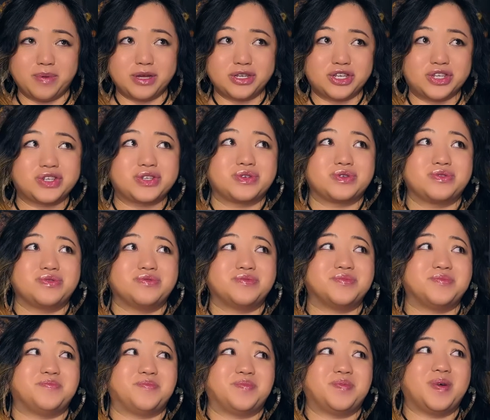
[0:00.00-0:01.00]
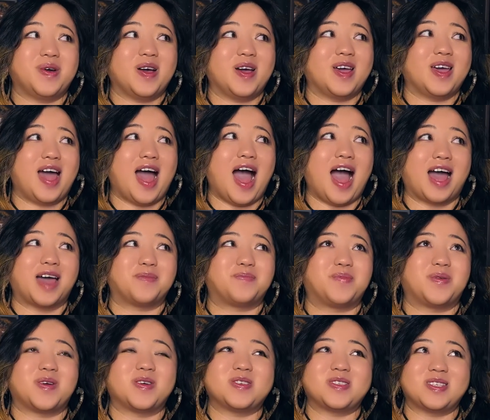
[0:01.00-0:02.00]
about you, but I
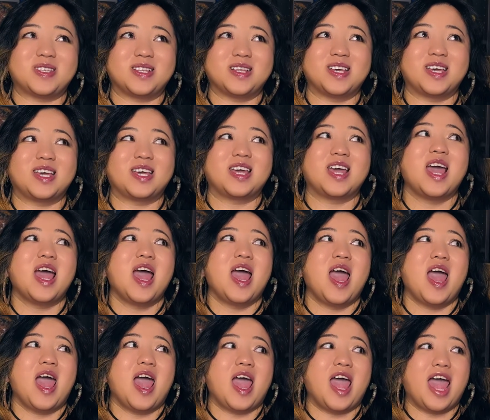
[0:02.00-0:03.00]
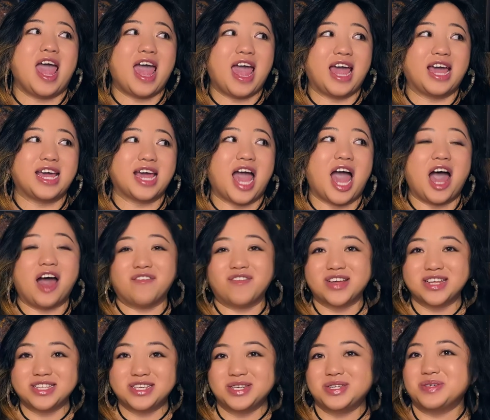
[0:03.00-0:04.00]
personally hate
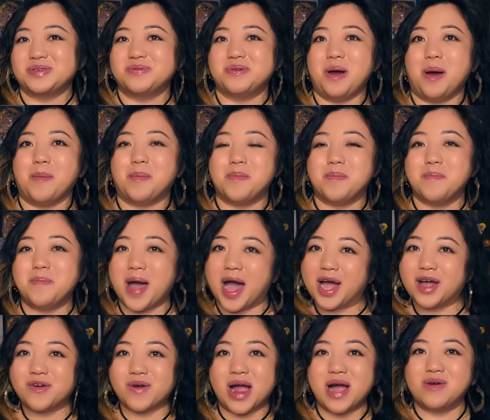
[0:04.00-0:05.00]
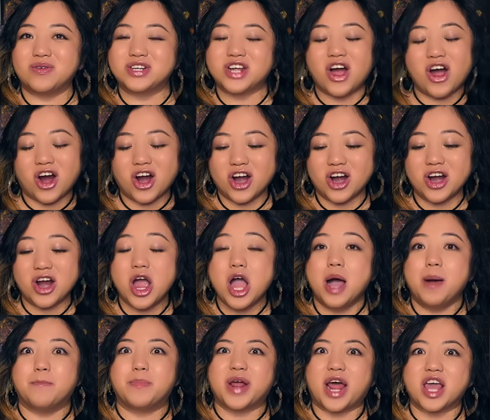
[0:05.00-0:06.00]
having to do background art,
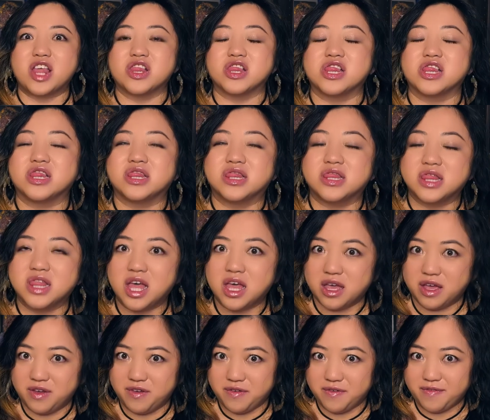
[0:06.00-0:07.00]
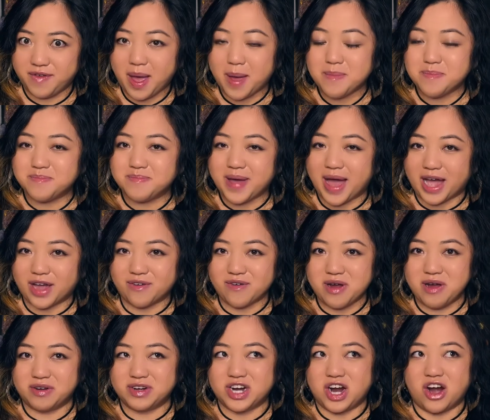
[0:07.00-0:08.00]
but I love
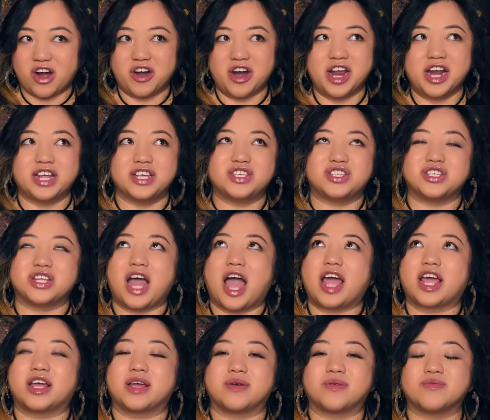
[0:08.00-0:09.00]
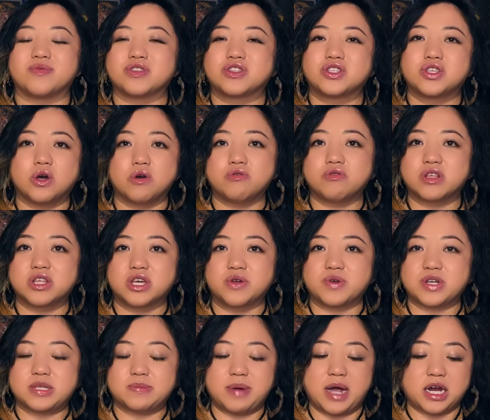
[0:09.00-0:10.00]
background art. I totally
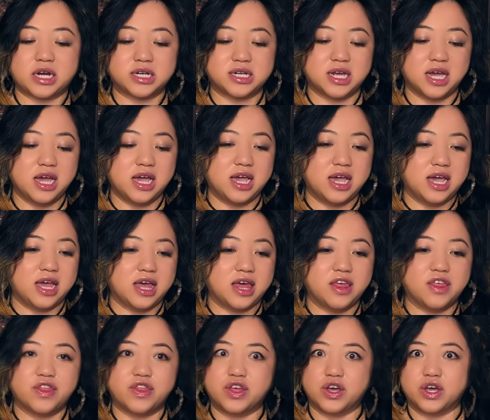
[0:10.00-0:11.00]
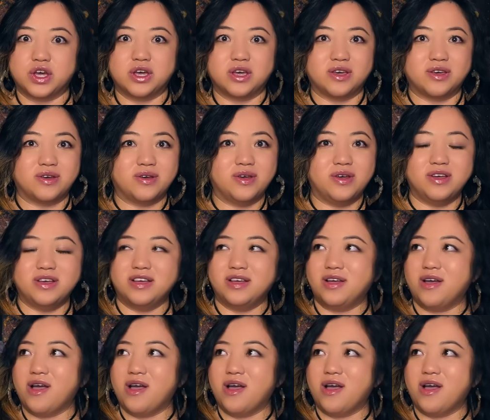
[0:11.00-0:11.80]
respect the